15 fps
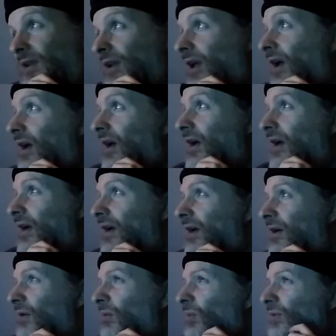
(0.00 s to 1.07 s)

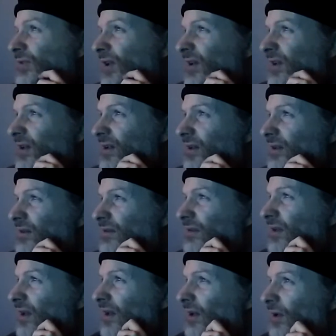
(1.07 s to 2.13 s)
Was on
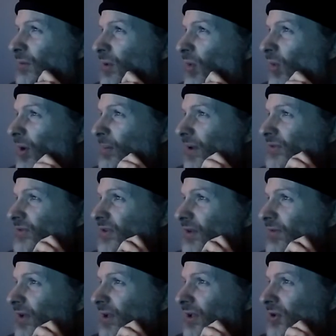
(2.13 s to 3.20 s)
a recording by
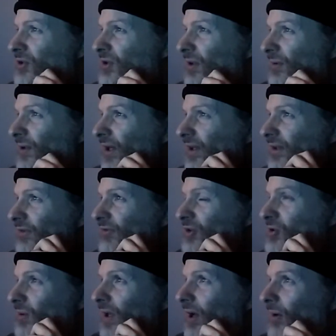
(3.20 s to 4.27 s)
Steve Hillage, though not an
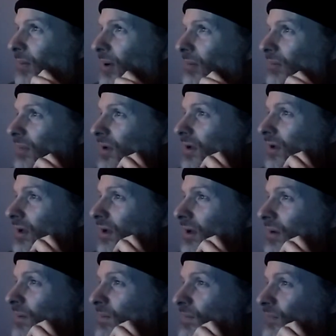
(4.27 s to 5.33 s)
official
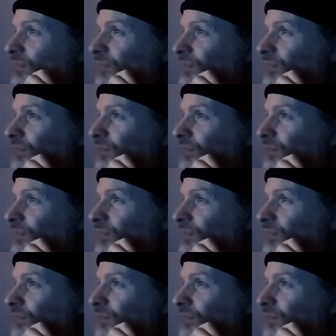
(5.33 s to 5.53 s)
album.